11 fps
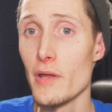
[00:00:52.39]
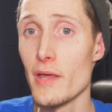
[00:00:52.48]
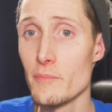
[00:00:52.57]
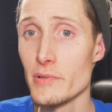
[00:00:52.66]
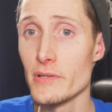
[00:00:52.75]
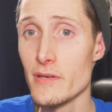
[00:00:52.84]

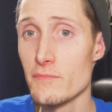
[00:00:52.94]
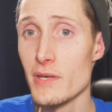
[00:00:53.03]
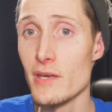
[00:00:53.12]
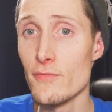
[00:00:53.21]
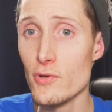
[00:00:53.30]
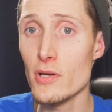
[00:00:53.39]
And believe me,
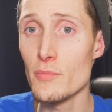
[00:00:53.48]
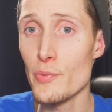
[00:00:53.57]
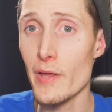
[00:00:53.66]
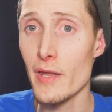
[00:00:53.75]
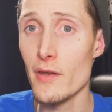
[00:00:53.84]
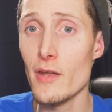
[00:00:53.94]
if you
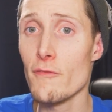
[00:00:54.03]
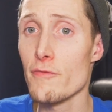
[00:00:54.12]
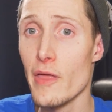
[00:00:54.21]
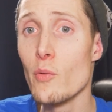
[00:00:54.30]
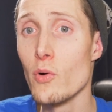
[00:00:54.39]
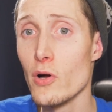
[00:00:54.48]
complain enough,
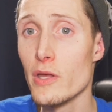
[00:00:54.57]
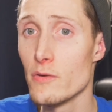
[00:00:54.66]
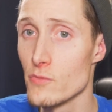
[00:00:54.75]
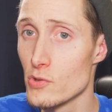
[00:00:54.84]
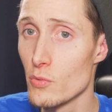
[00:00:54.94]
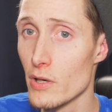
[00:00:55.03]
they will
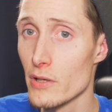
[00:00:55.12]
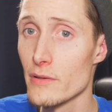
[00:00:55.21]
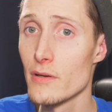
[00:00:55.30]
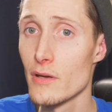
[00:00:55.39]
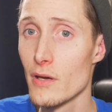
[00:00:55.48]
give you one.